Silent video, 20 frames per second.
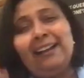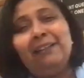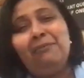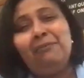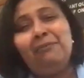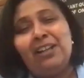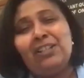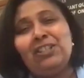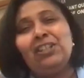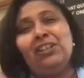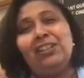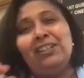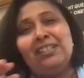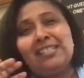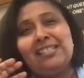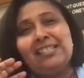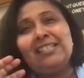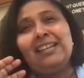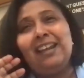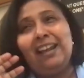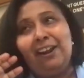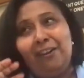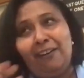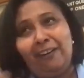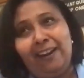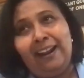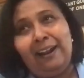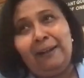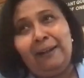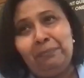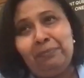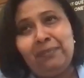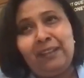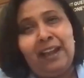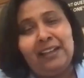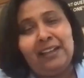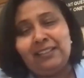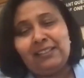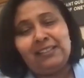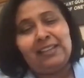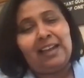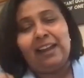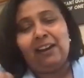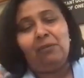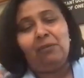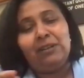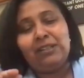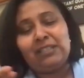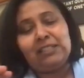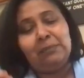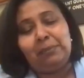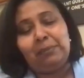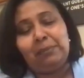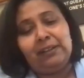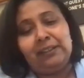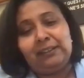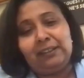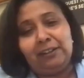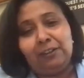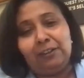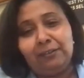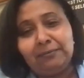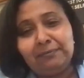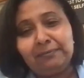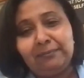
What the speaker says: could watch a good scary. I don't want to see blood though.